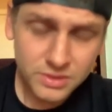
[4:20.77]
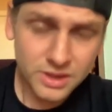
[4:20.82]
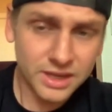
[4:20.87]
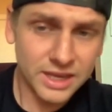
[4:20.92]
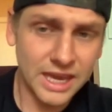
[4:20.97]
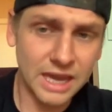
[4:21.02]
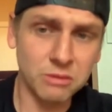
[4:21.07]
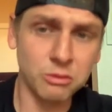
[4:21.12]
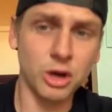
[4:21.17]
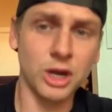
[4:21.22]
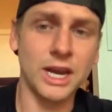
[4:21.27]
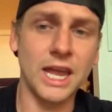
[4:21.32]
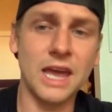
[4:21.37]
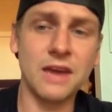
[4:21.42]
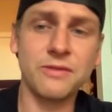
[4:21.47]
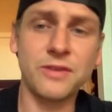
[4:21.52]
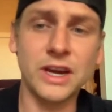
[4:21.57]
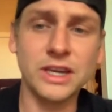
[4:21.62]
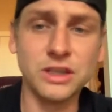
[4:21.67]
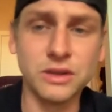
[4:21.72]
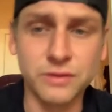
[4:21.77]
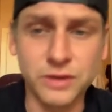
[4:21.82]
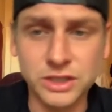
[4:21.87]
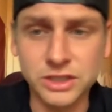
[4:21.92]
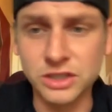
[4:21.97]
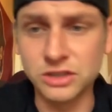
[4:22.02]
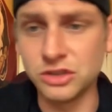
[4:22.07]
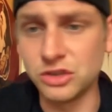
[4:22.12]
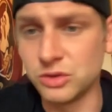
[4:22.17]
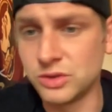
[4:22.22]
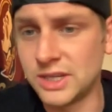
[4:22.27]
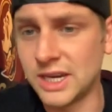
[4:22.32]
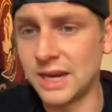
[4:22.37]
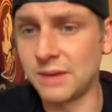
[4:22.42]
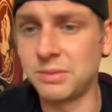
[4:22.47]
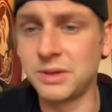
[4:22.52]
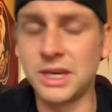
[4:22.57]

Game one, F I U versus U T E P.